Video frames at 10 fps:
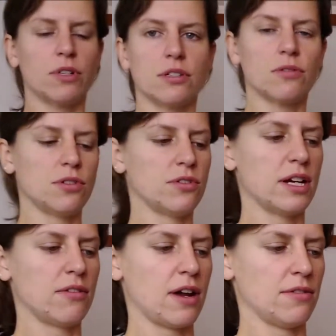to want to go
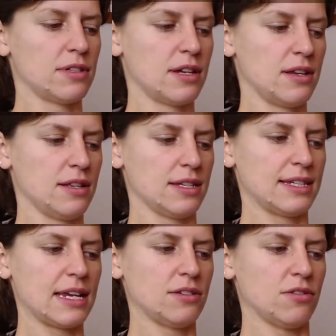straight around the
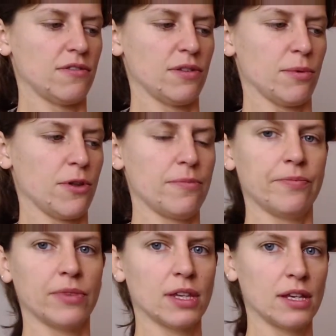centre of the ball,
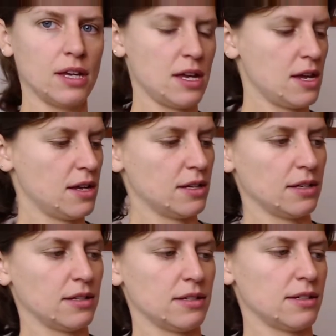
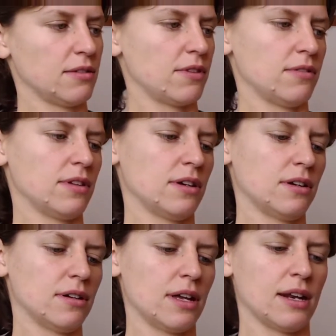you see around
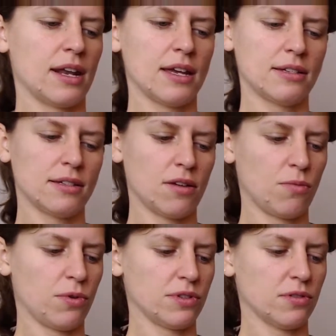there, and that's
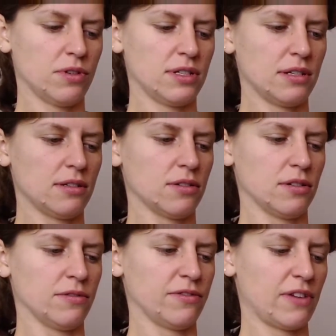what's going to
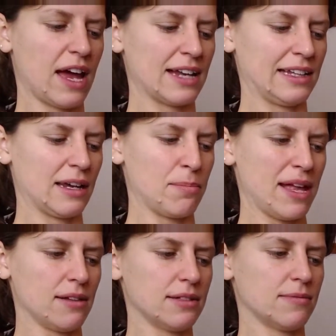sort of act like a
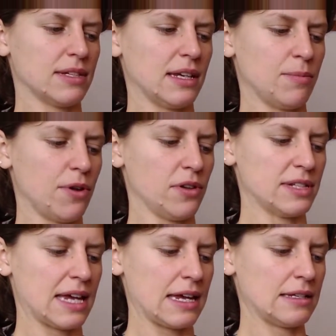belt to keep it all
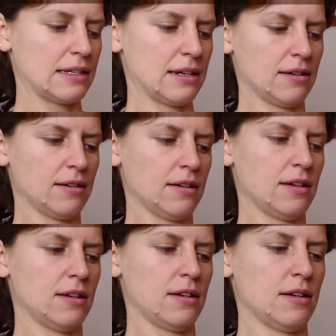tight.
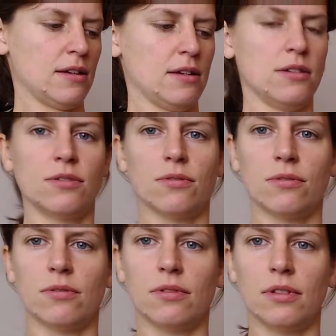
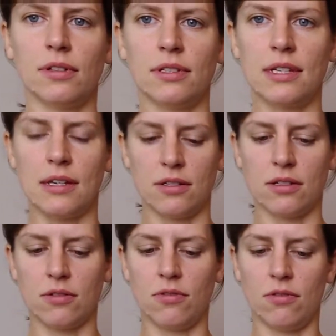So you can see it's
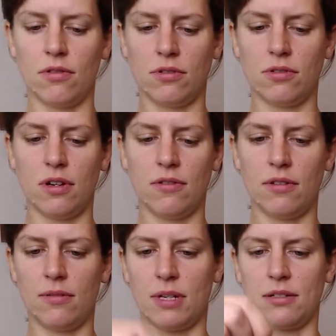just going straight
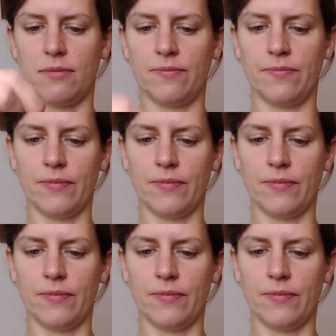around the middle,